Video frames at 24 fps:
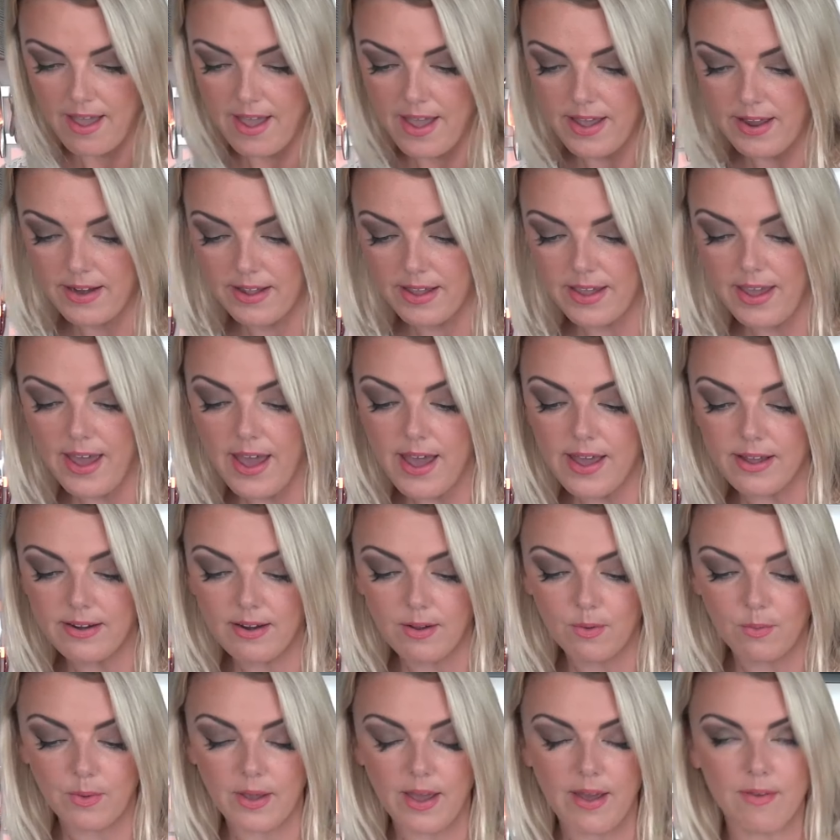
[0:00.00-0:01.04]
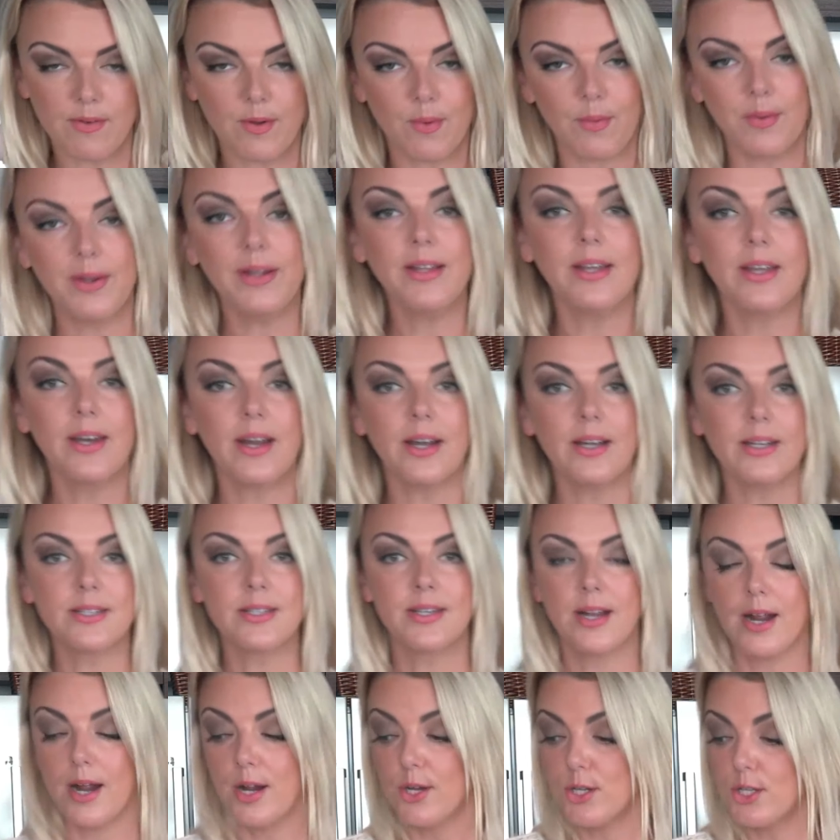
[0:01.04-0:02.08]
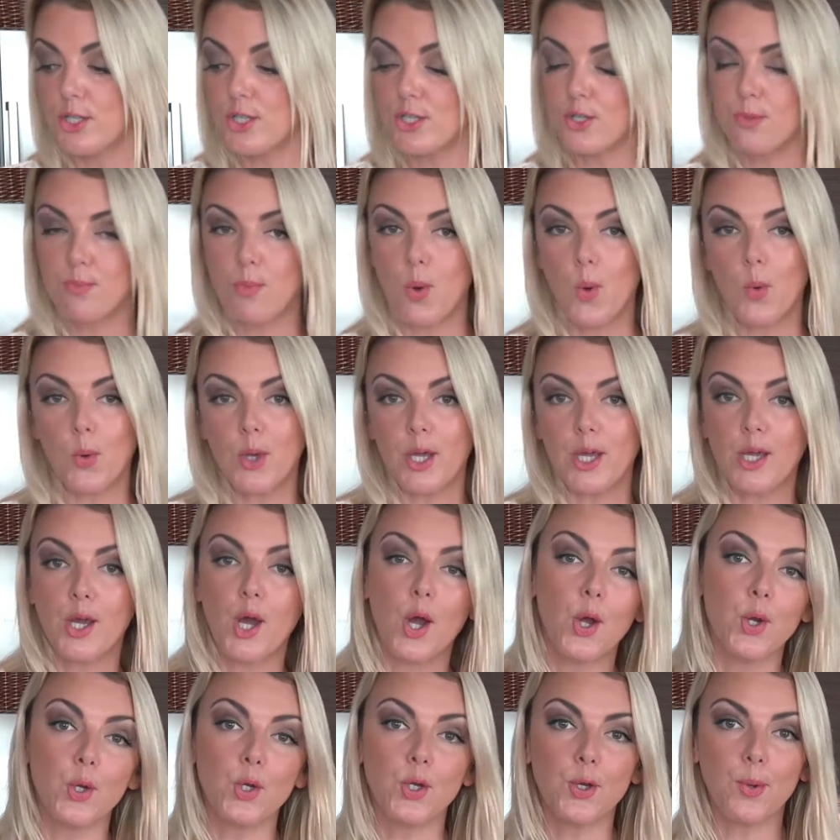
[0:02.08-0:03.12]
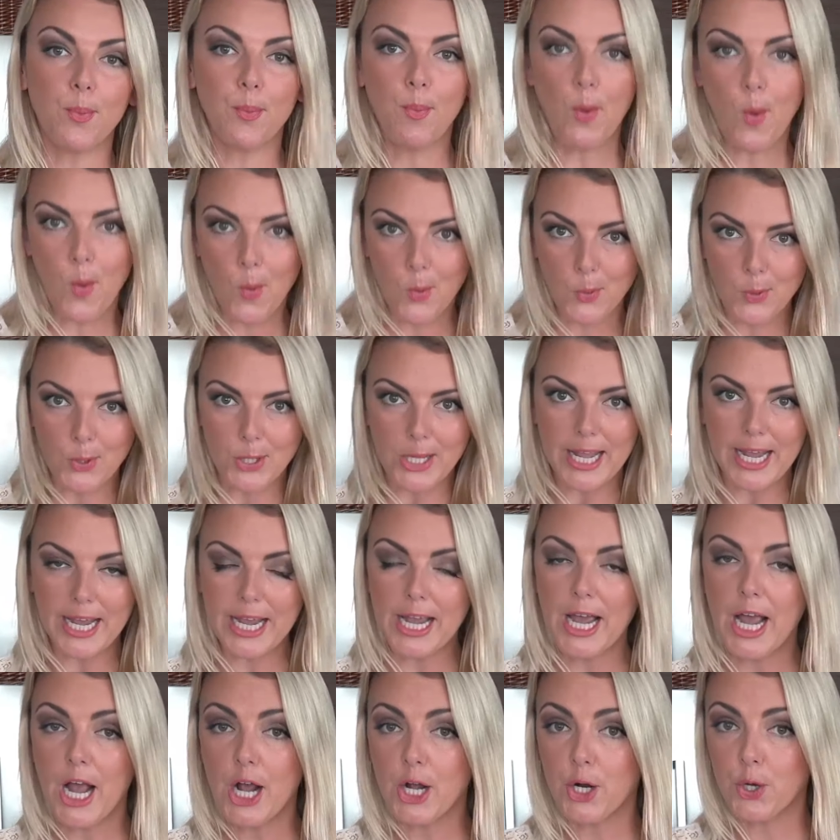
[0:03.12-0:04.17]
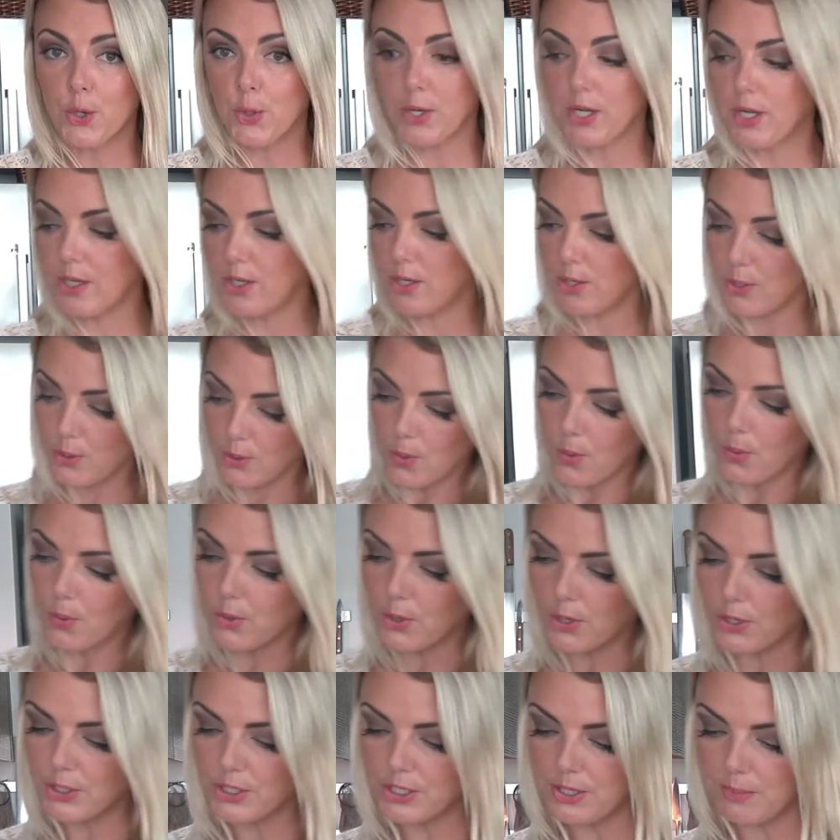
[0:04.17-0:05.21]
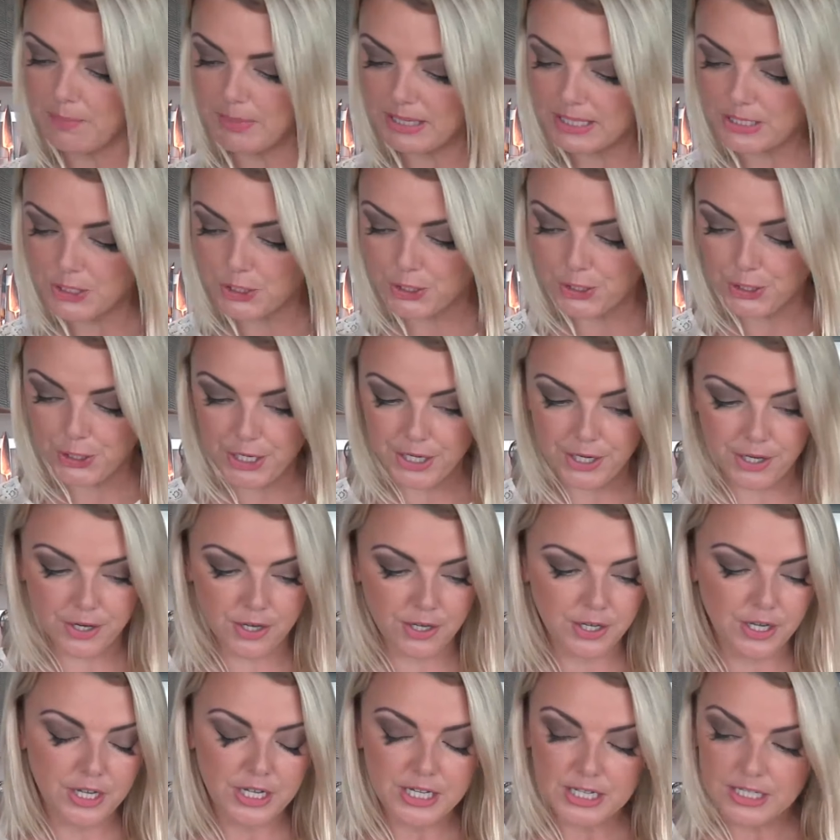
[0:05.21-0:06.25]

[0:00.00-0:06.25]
And again, we have a really nice smoky chipotle Greek yogurt mixture here.